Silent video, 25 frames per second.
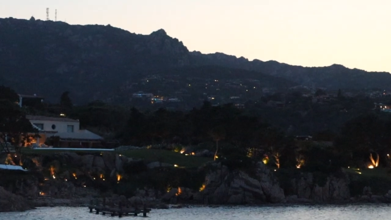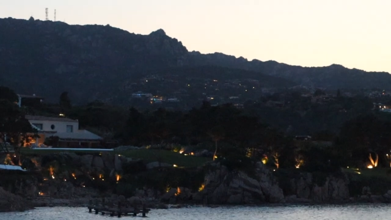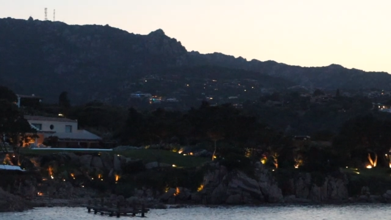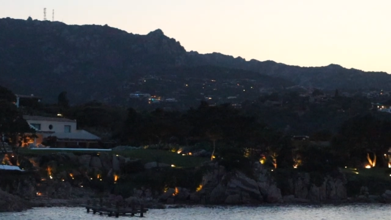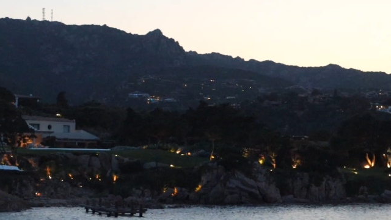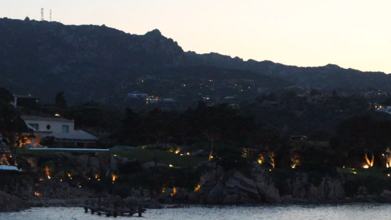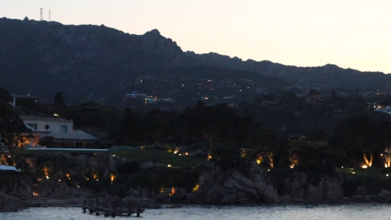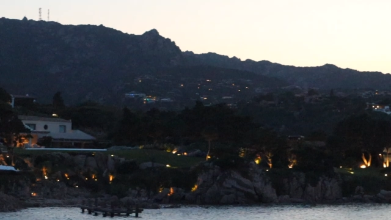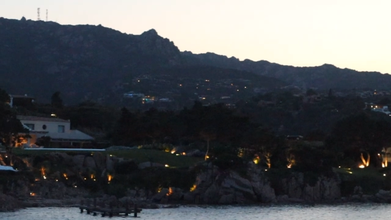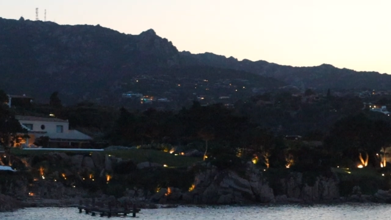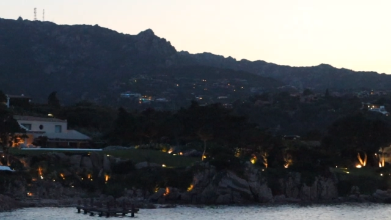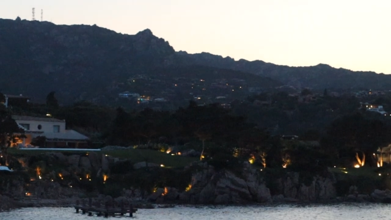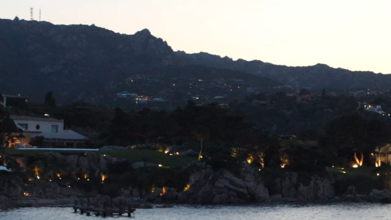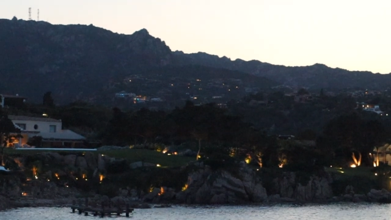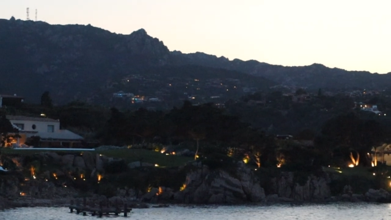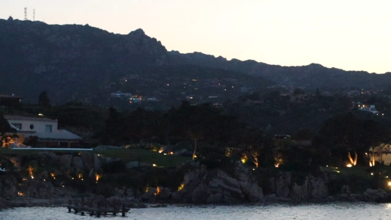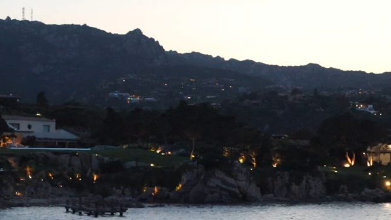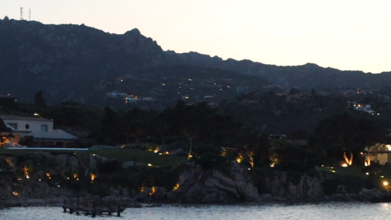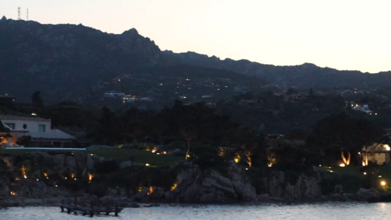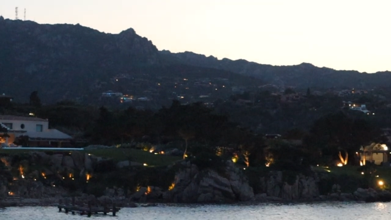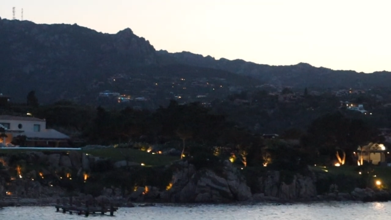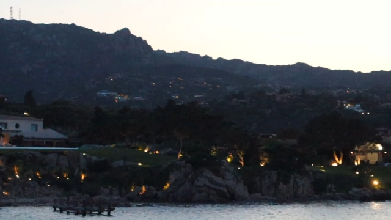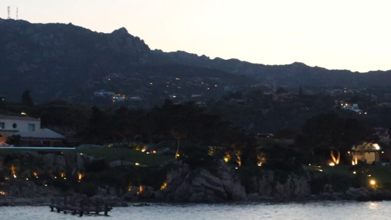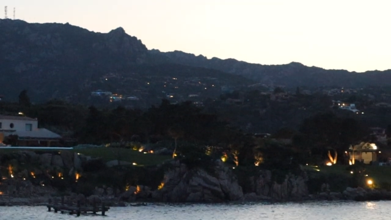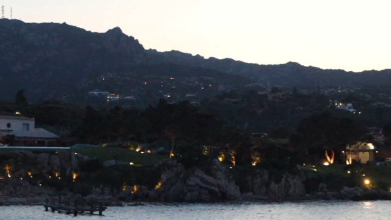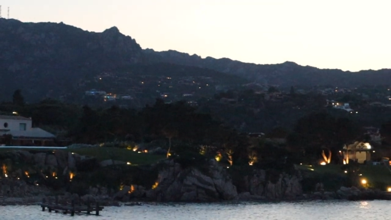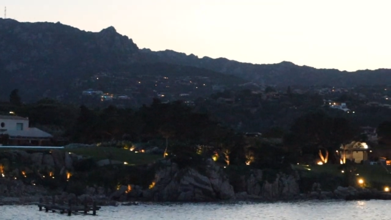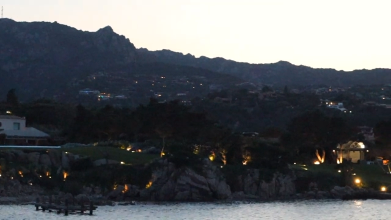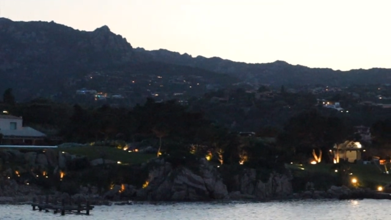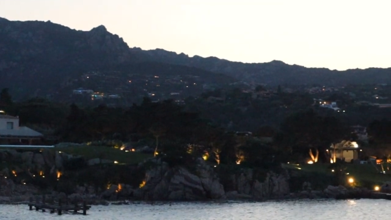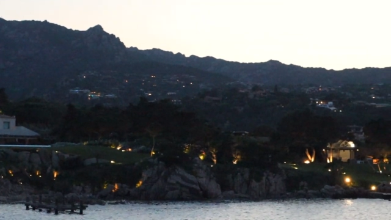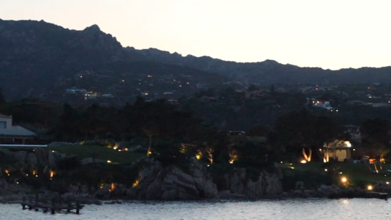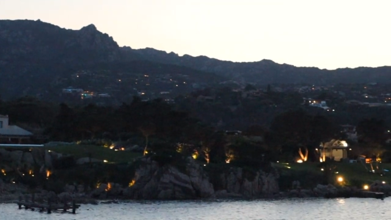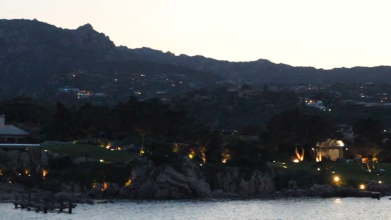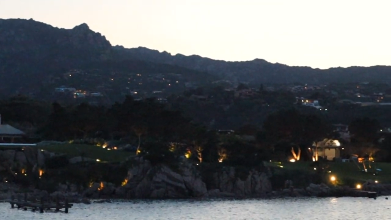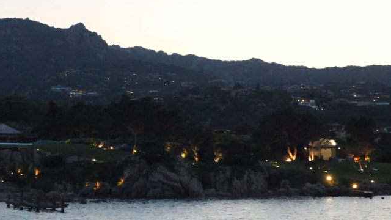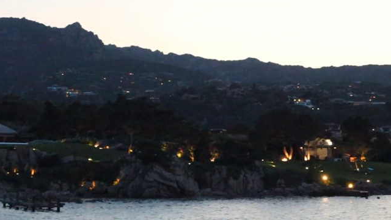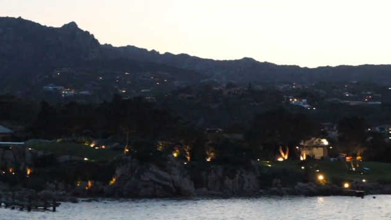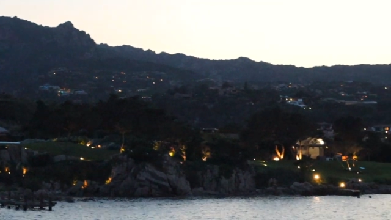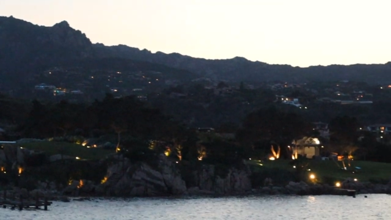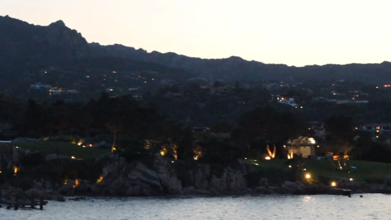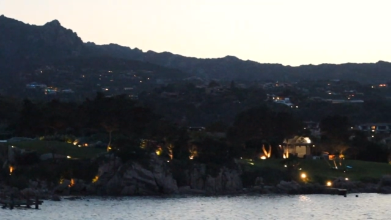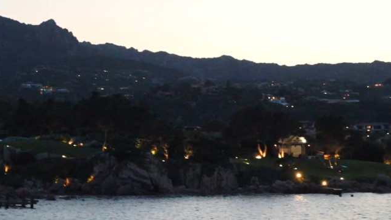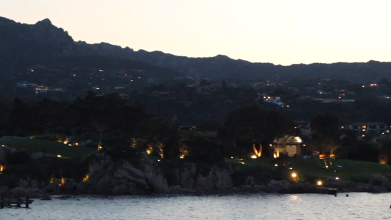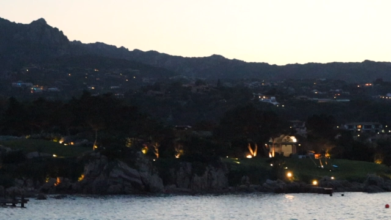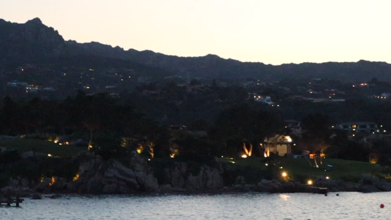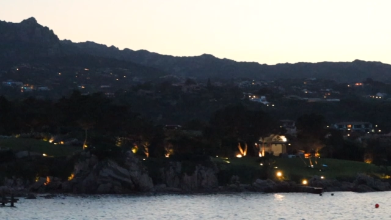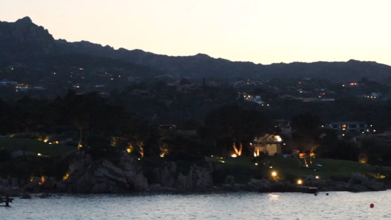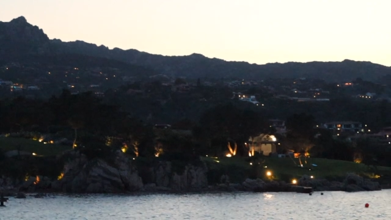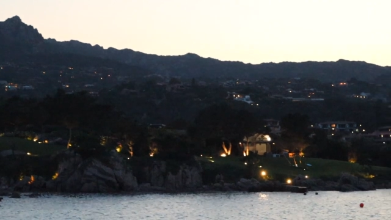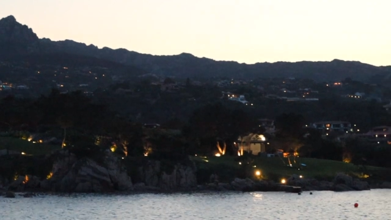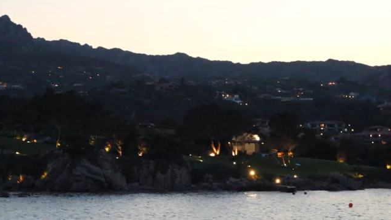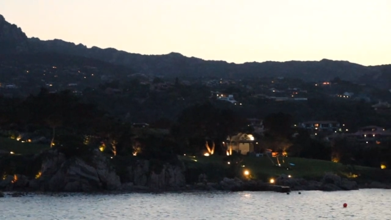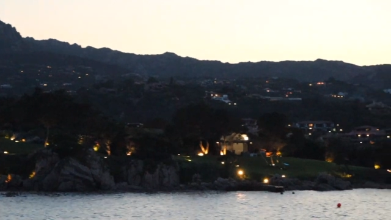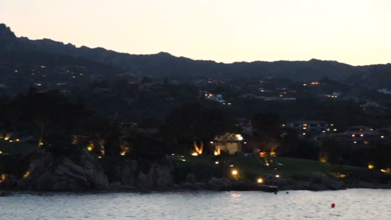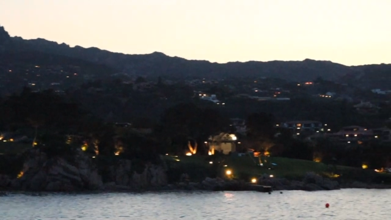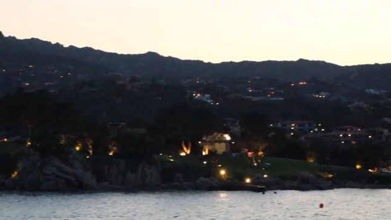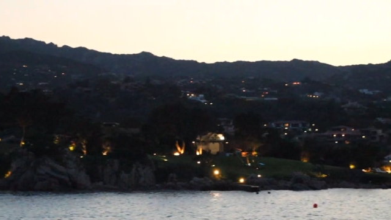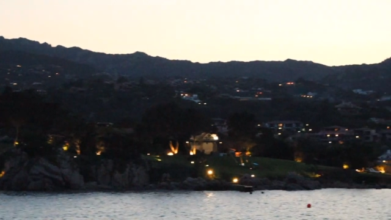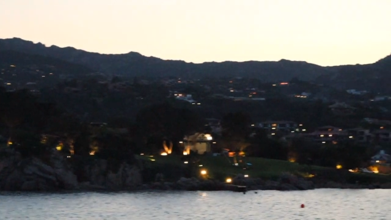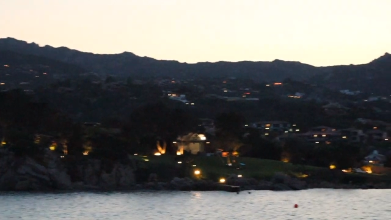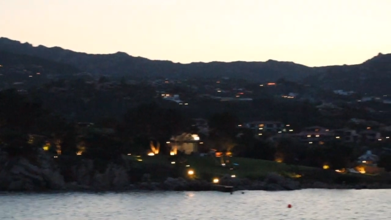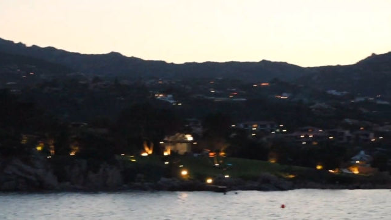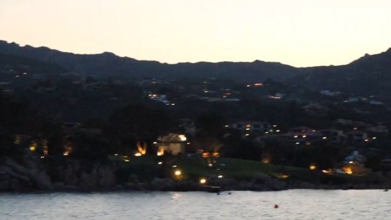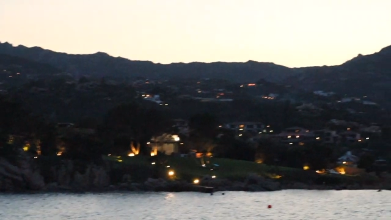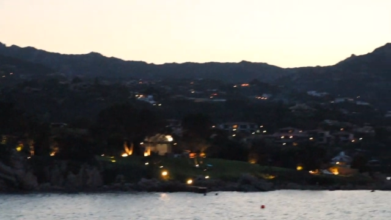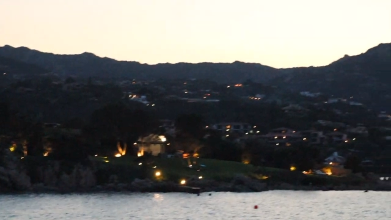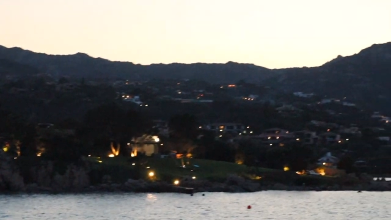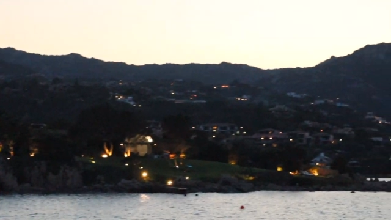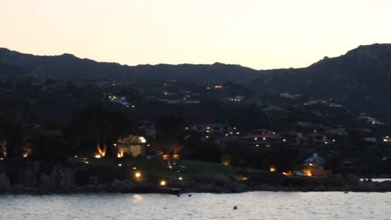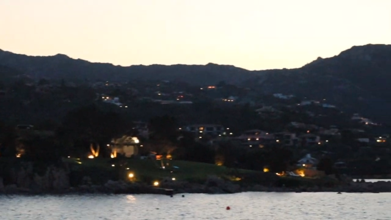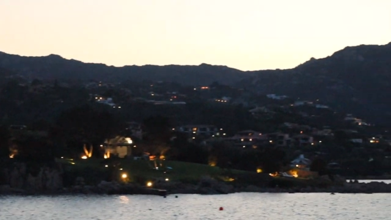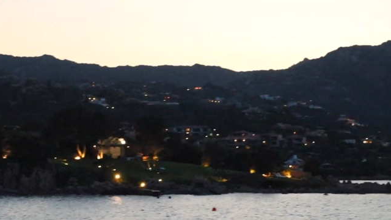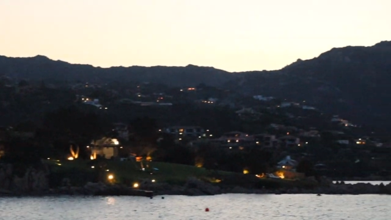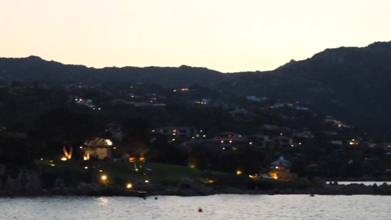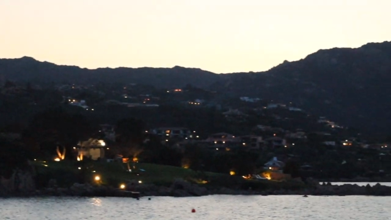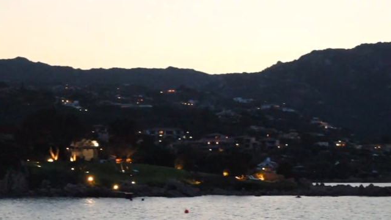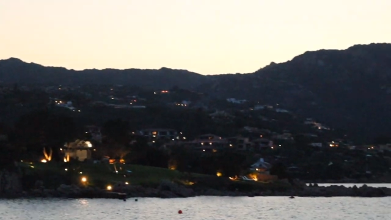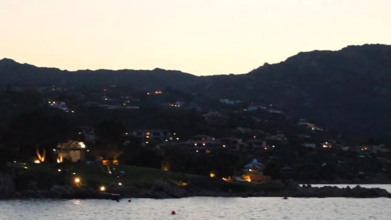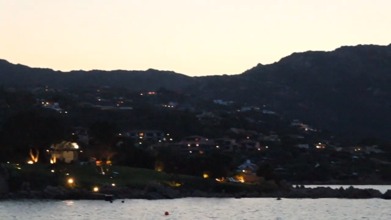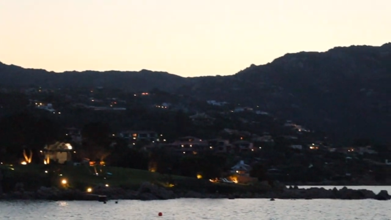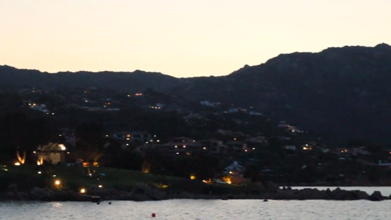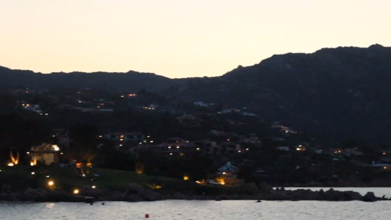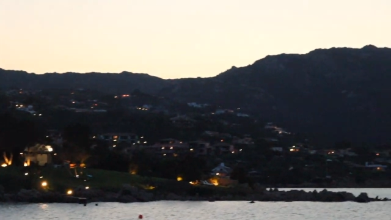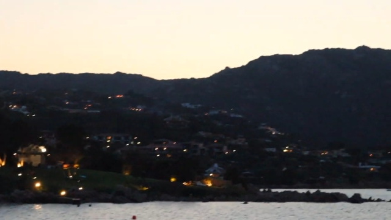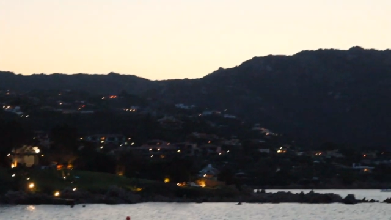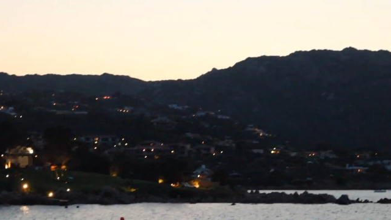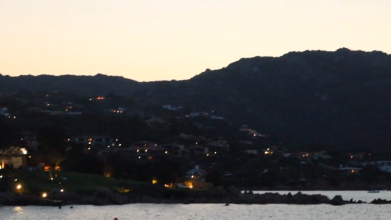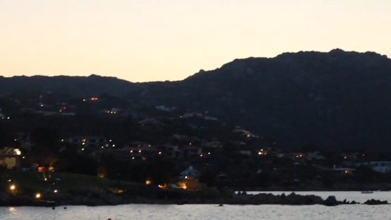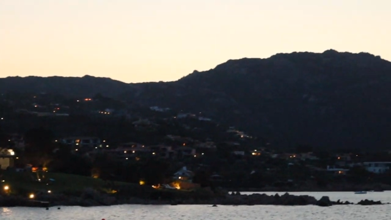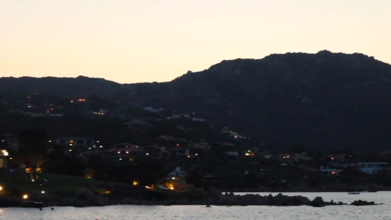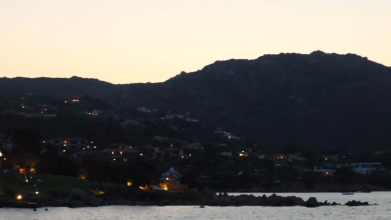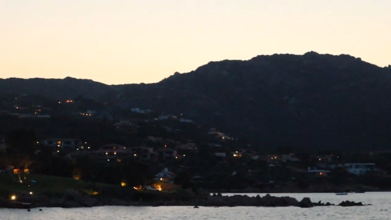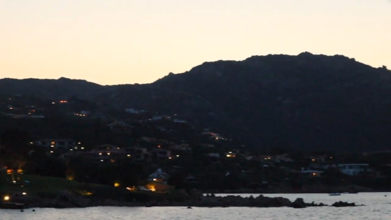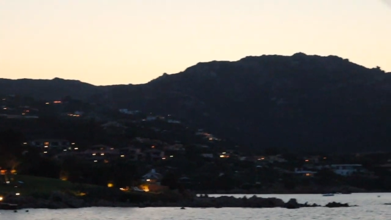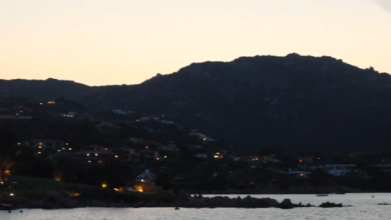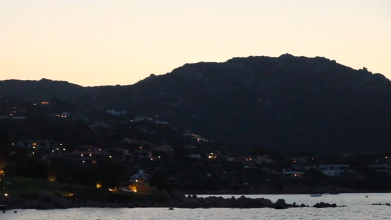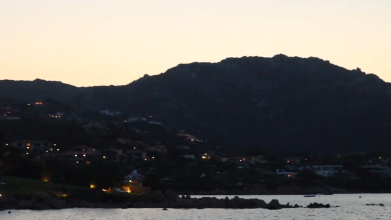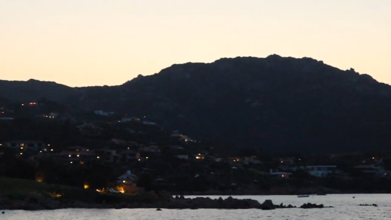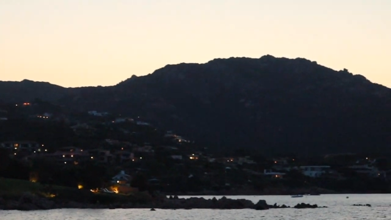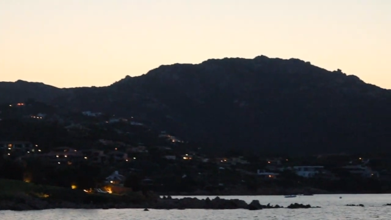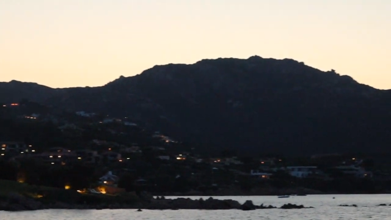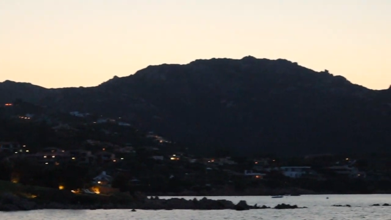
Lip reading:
[unreadable: no face in view]